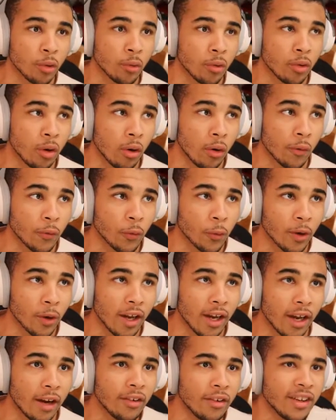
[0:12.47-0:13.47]
going over
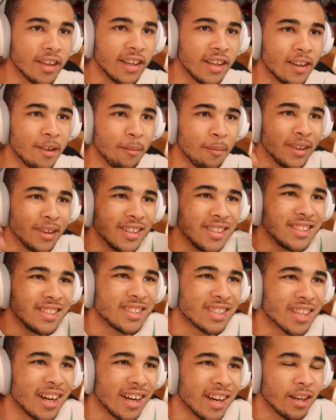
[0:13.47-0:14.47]
how to animate
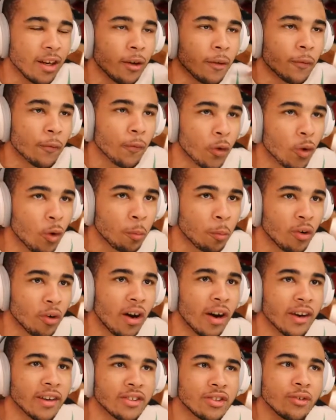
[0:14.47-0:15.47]
inside of
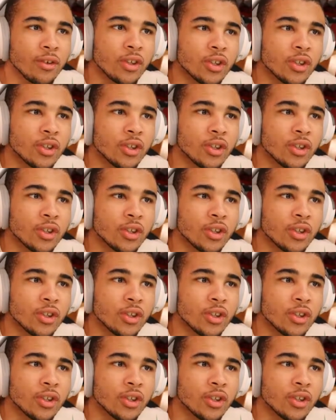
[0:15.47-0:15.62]
Roblox.